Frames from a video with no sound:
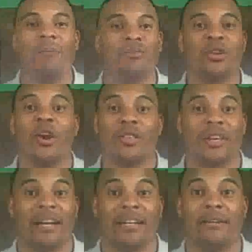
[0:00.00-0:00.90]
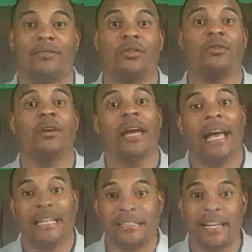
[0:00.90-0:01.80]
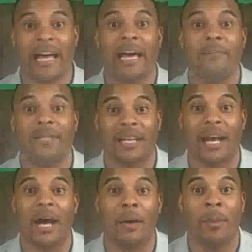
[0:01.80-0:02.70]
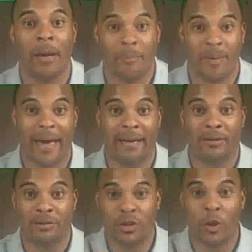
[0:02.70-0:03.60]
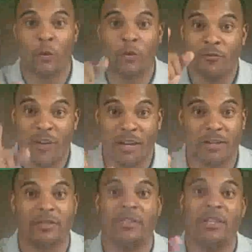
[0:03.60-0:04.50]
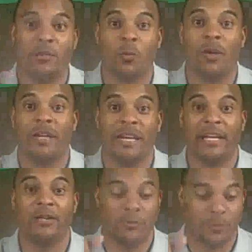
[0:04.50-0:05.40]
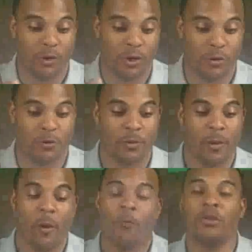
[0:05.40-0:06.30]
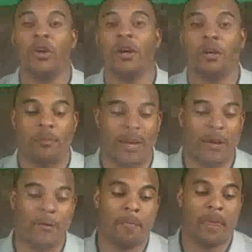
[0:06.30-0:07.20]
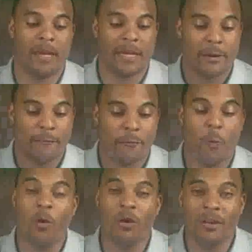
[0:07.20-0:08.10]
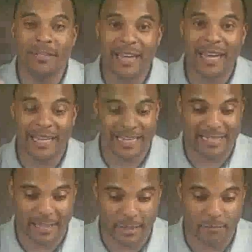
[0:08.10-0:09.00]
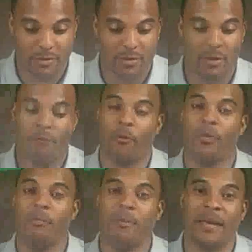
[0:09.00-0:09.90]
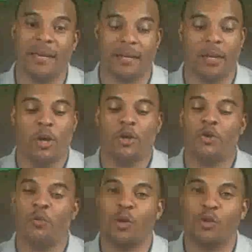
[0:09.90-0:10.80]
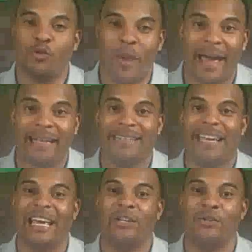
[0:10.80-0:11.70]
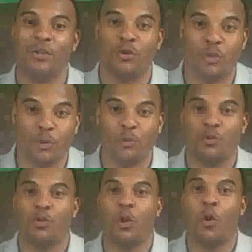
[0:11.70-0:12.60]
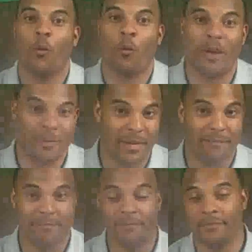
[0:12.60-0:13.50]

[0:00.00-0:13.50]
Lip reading: I'm sorry that I left you. It's time to come back. So, fellas, this one is for you. We're talking about 4 dating tips for the men to attract and seduce women.